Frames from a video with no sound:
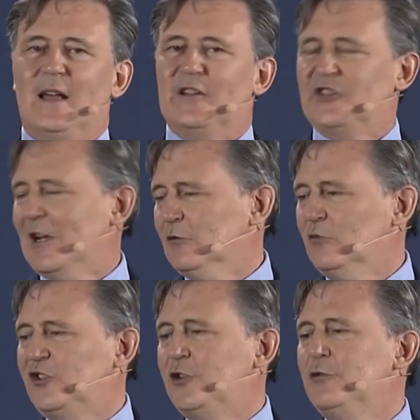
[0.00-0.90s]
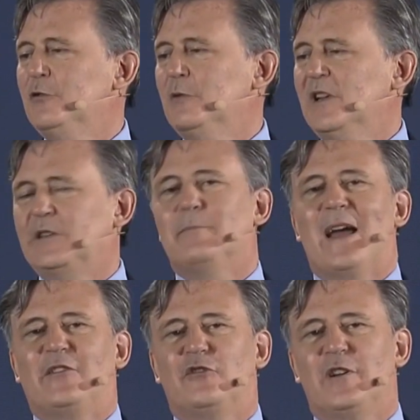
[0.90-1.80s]
Channel 2 is
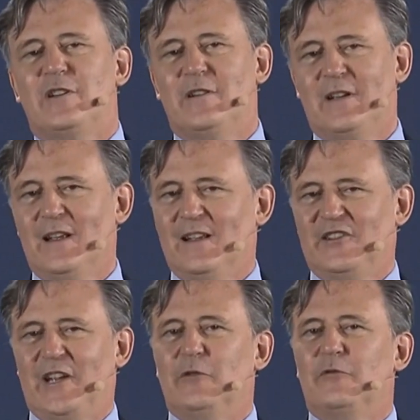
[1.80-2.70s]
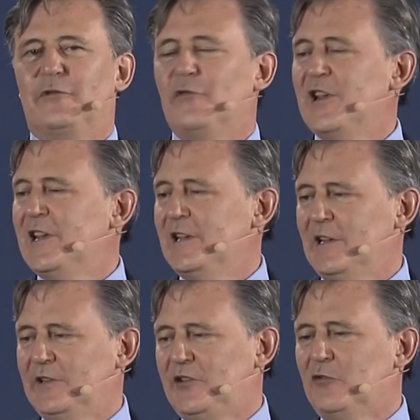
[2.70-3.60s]
Mandarin, Channel
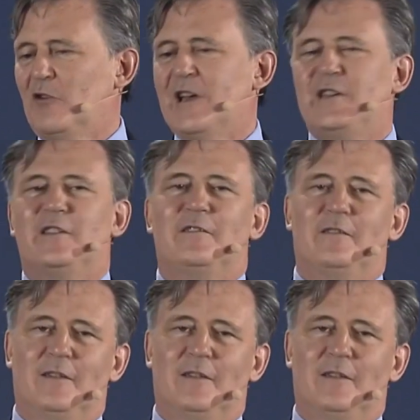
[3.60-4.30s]
3 is Ukrainian,